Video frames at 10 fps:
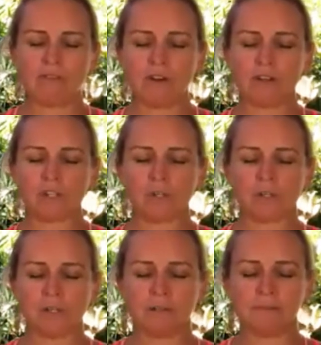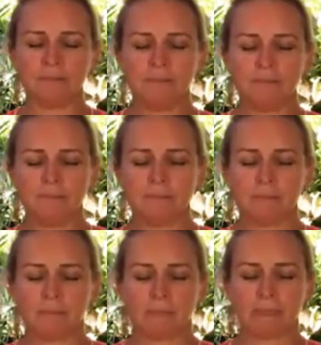nostril,
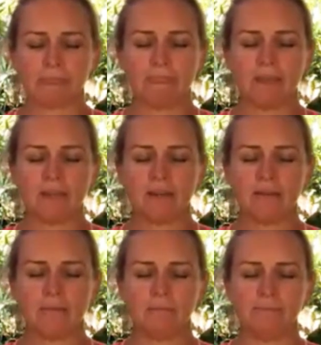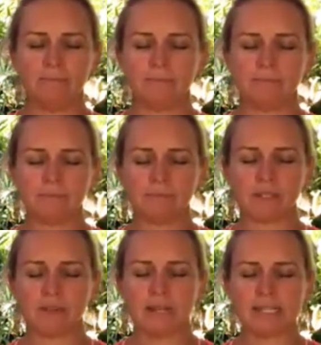then
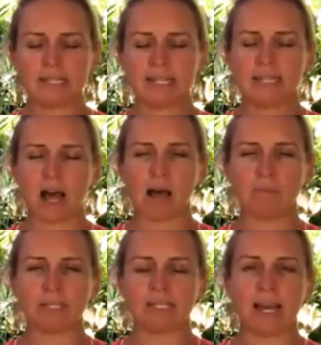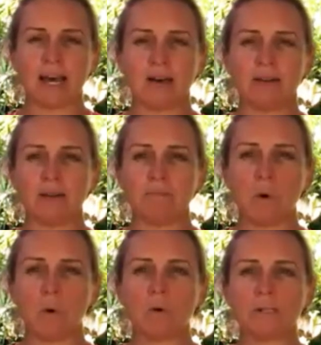resting the arms down and
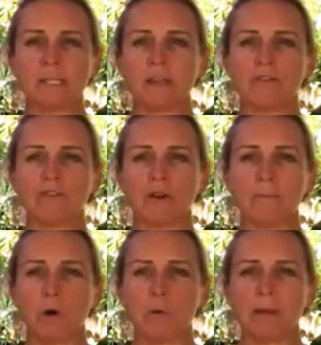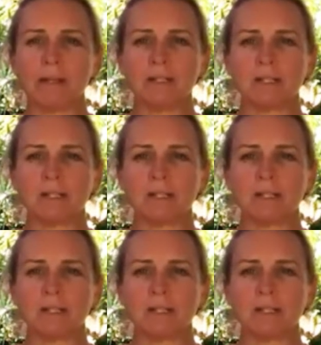pausing for a moment.